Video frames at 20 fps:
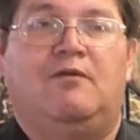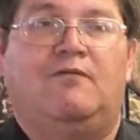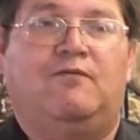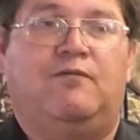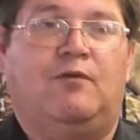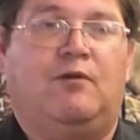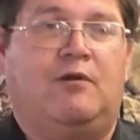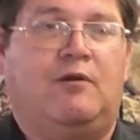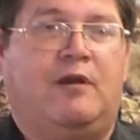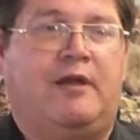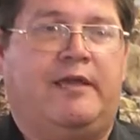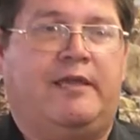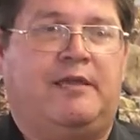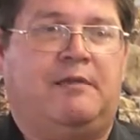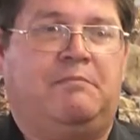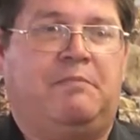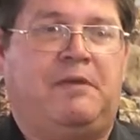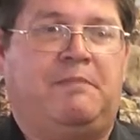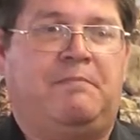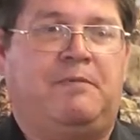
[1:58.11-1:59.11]
Fluorite
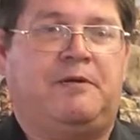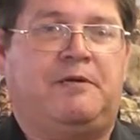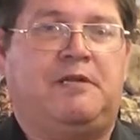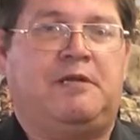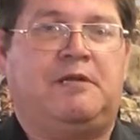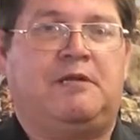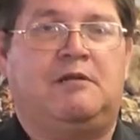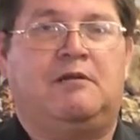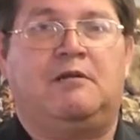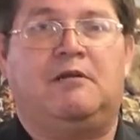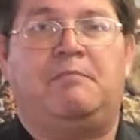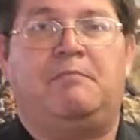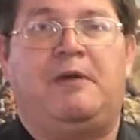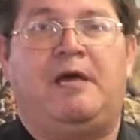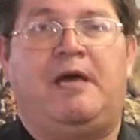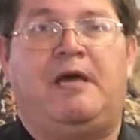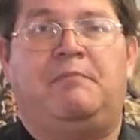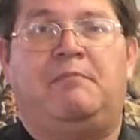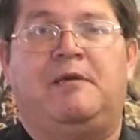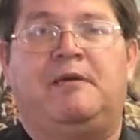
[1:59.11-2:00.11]
can be particularly
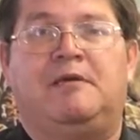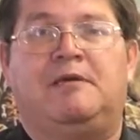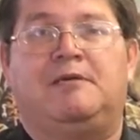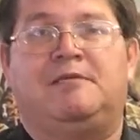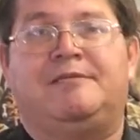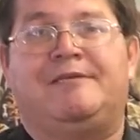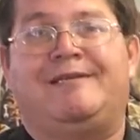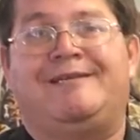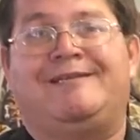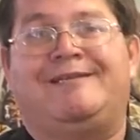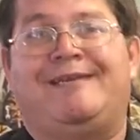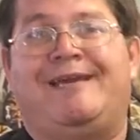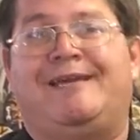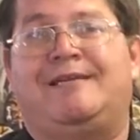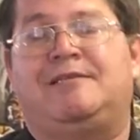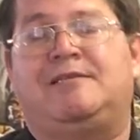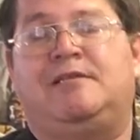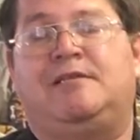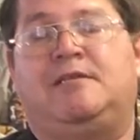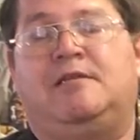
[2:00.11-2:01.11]
bad because it is
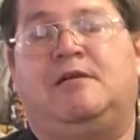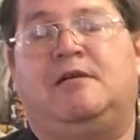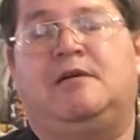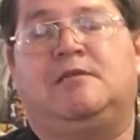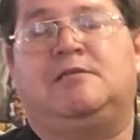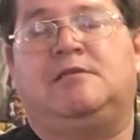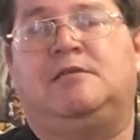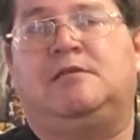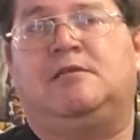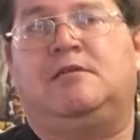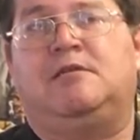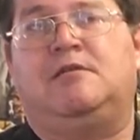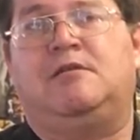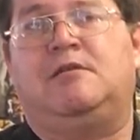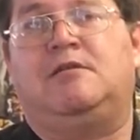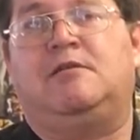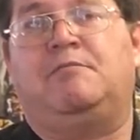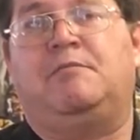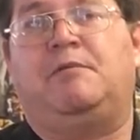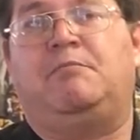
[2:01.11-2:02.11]
actually toxic to the
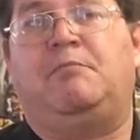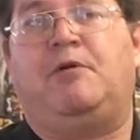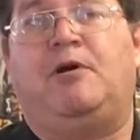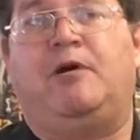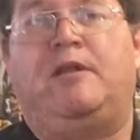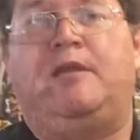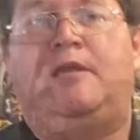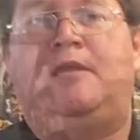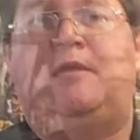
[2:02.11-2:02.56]
human body.